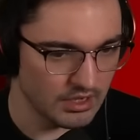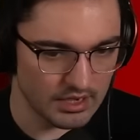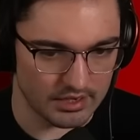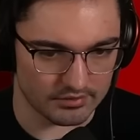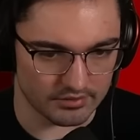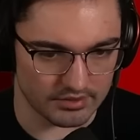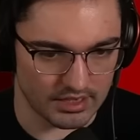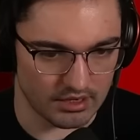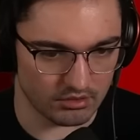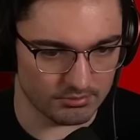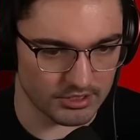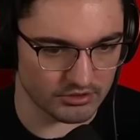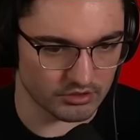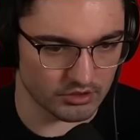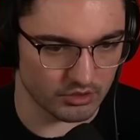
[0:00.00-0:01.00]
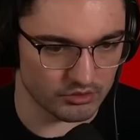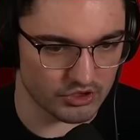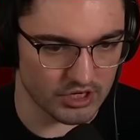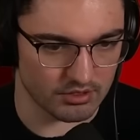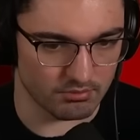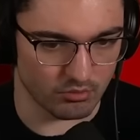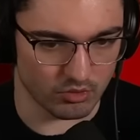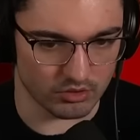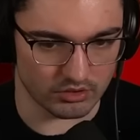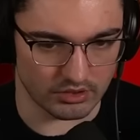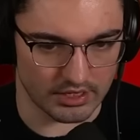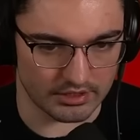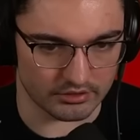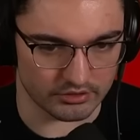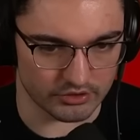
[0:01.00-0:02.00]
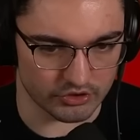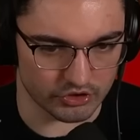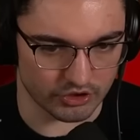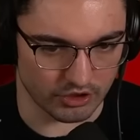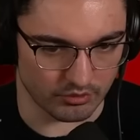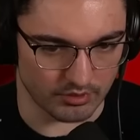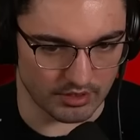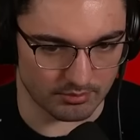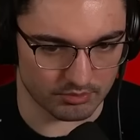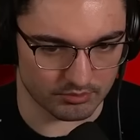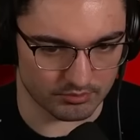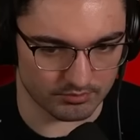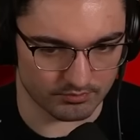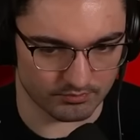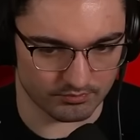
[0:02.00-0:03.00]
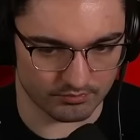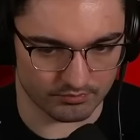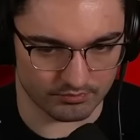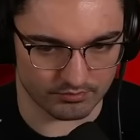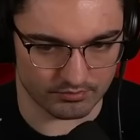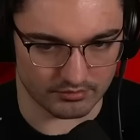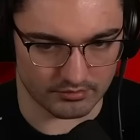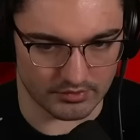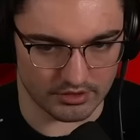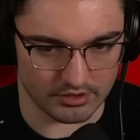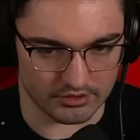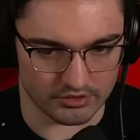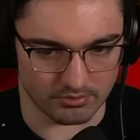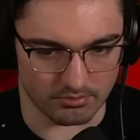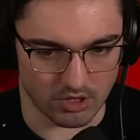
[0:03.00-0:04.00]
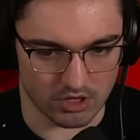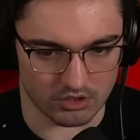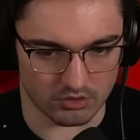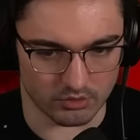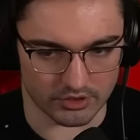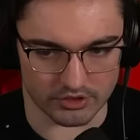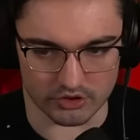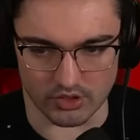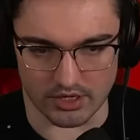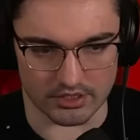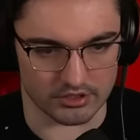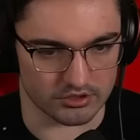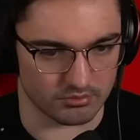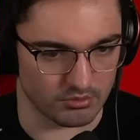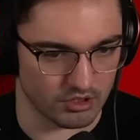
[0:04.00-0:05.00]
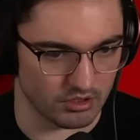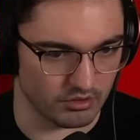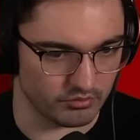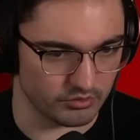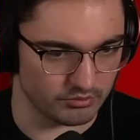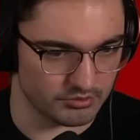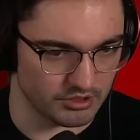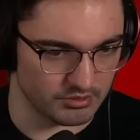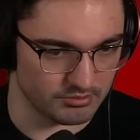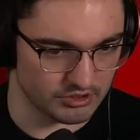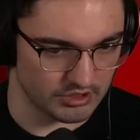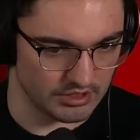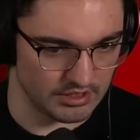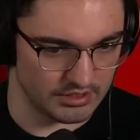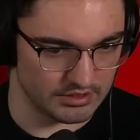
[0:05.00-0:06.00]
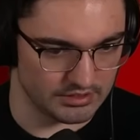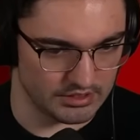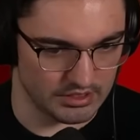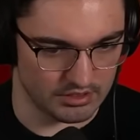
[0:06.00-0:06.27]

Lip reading: And then that'll make the coat check more likely to show up. And then tomorrow we're going to try and get tomorrow rooms. And I'm just going to end the day